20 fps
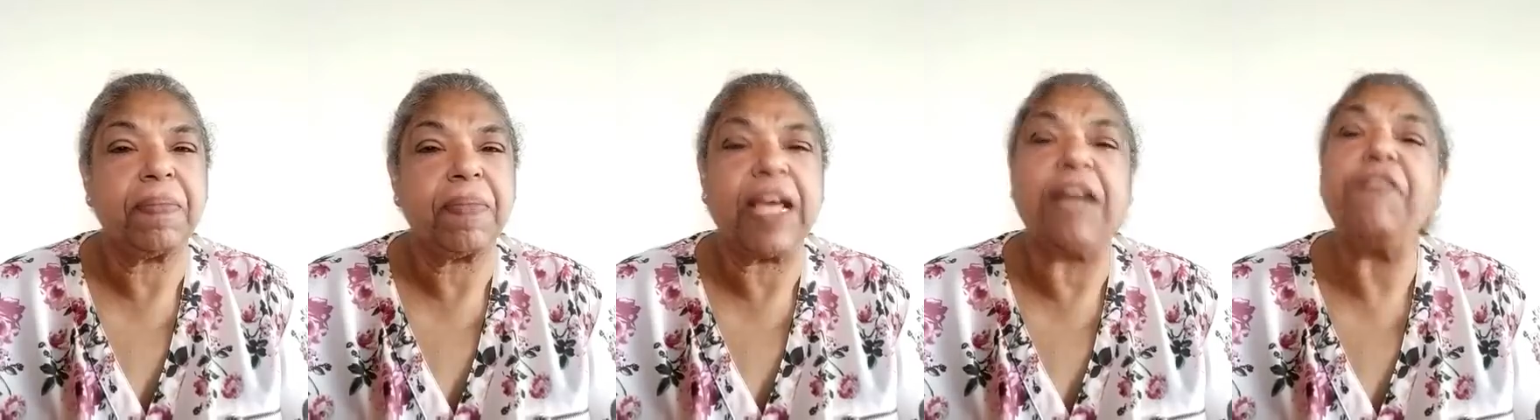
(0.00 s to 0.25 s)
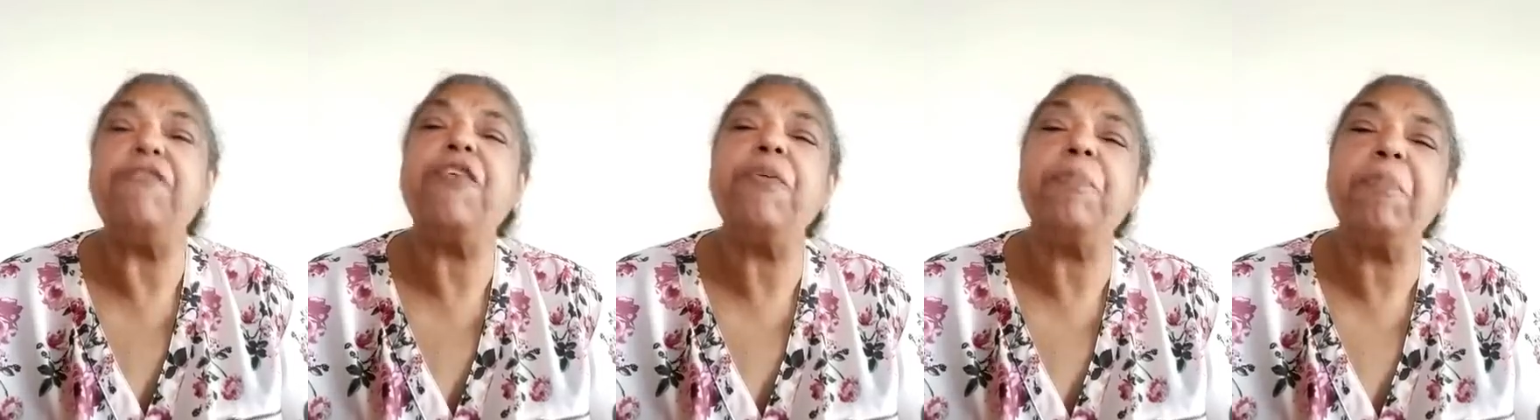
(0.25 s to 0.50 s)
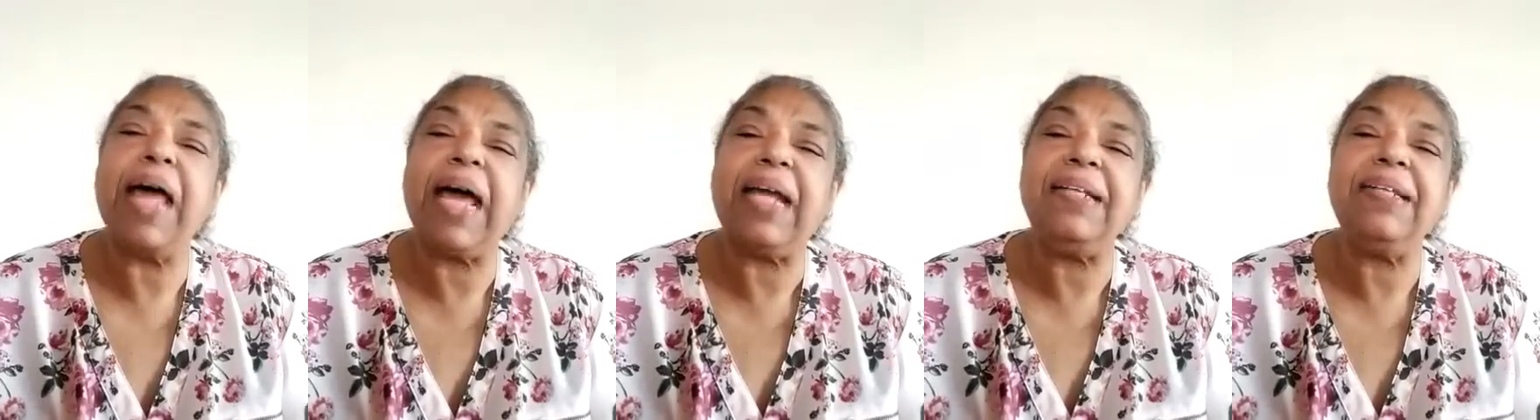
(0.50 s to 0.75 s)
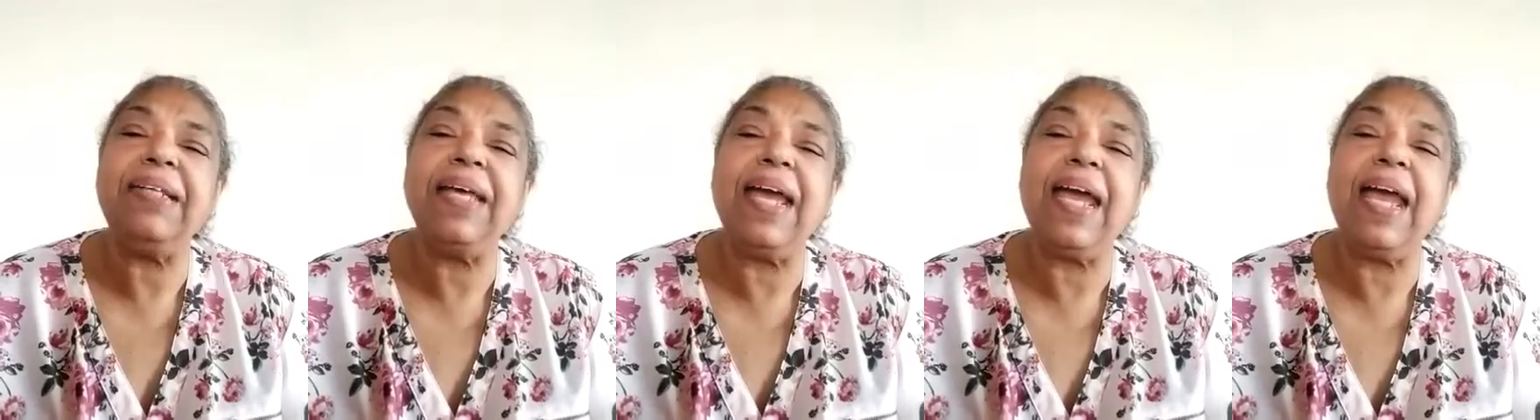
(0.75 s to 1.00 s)
And from
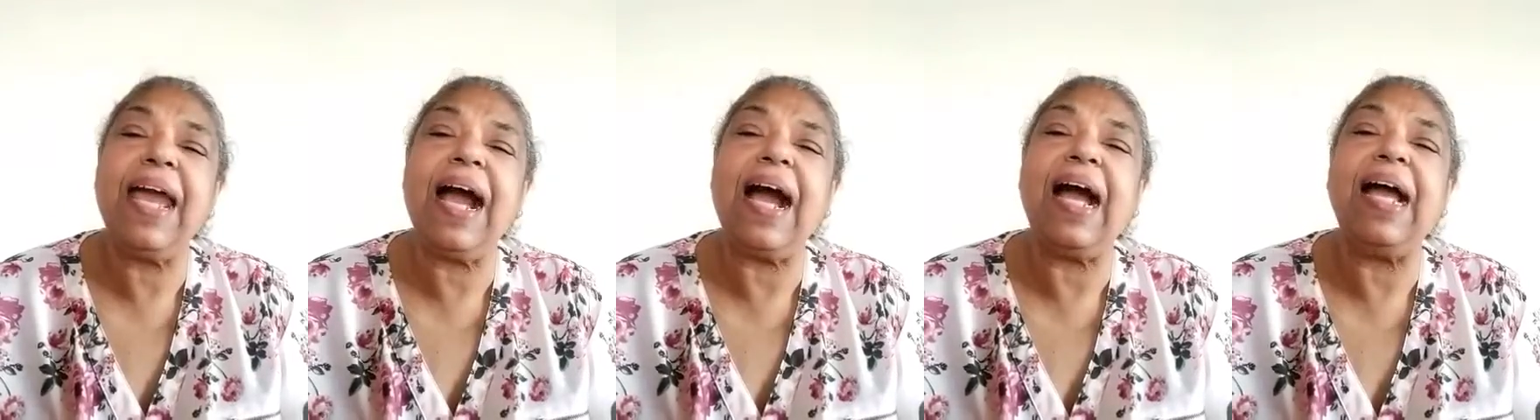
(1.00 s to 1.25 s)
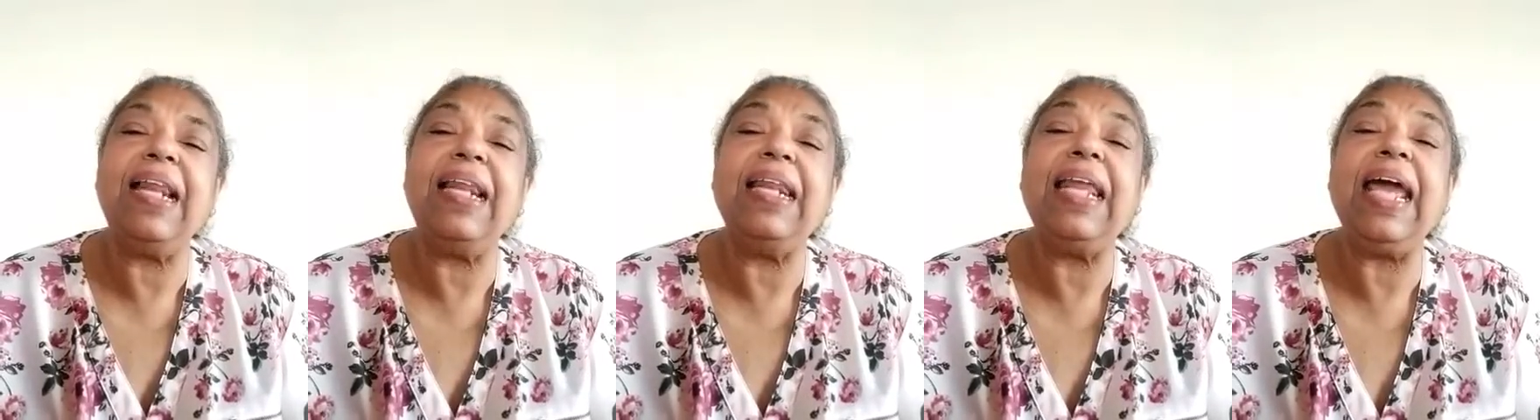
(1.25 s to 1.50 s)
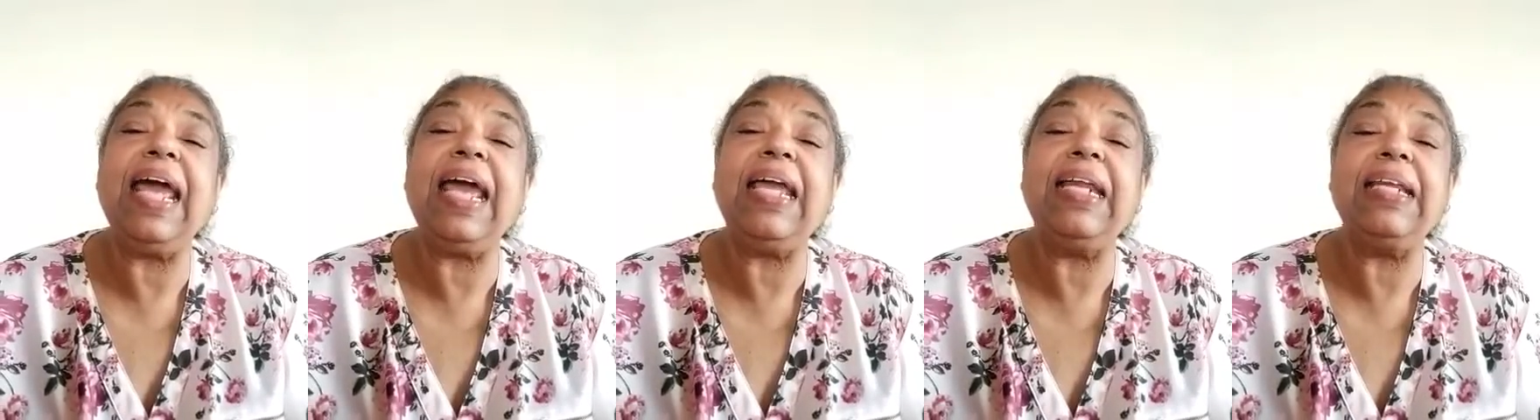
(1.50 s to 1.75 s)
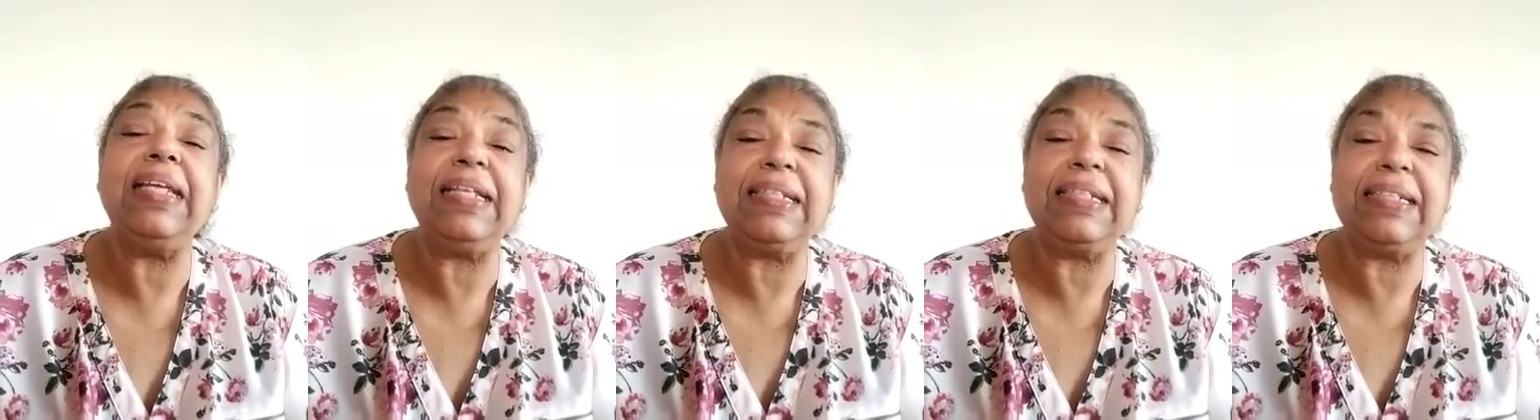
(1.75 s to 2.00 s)
that day, I
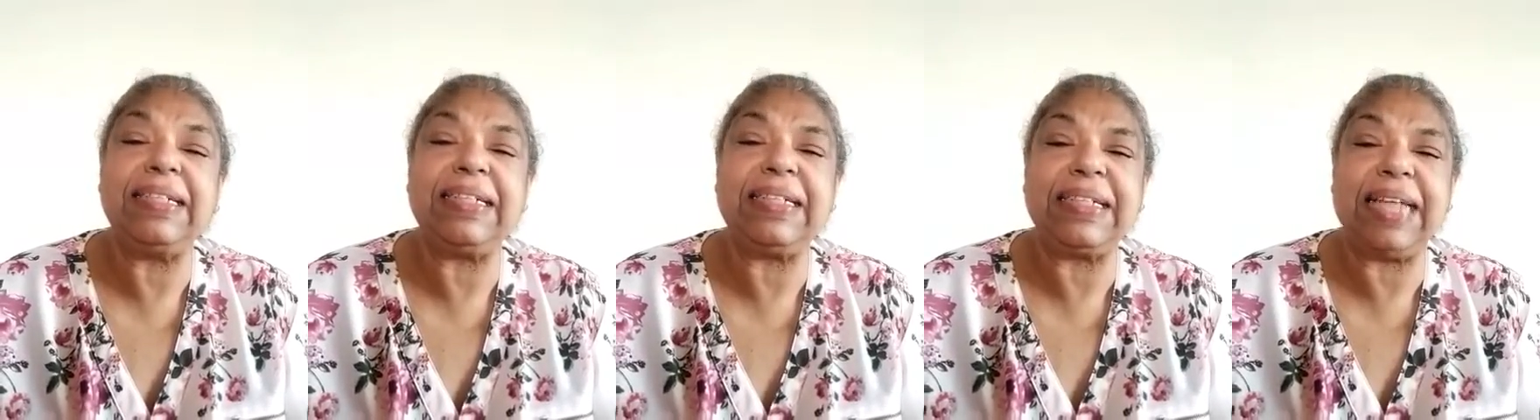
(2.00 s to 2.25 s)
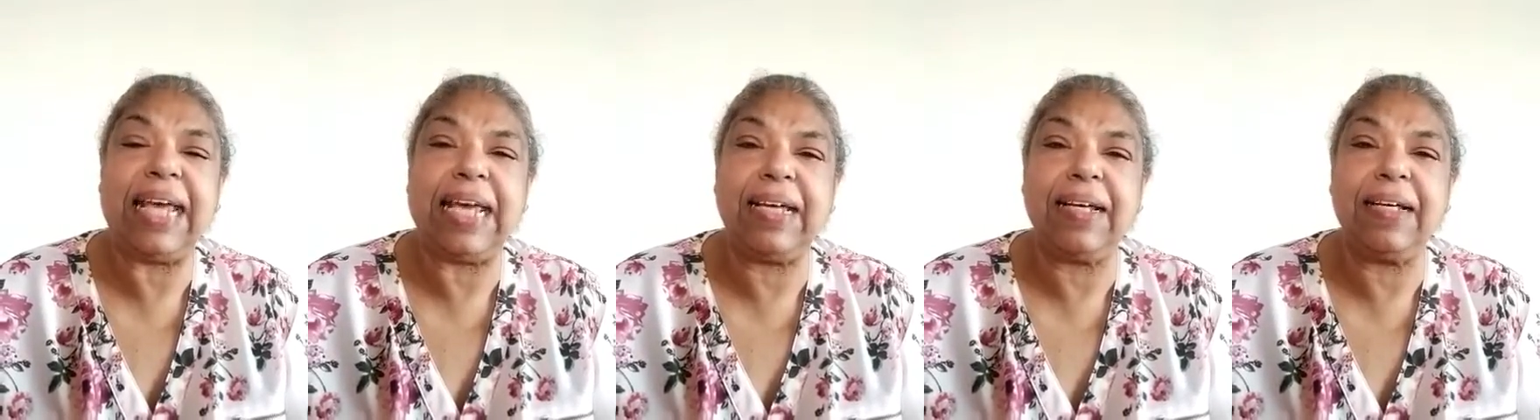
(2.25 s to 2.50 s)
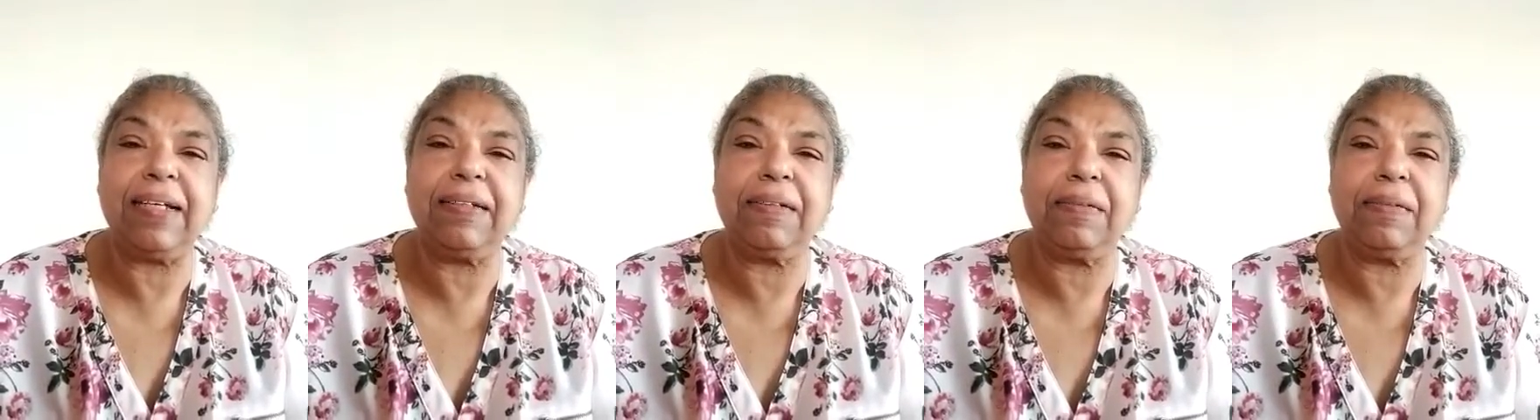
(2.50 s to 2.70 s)
laid stake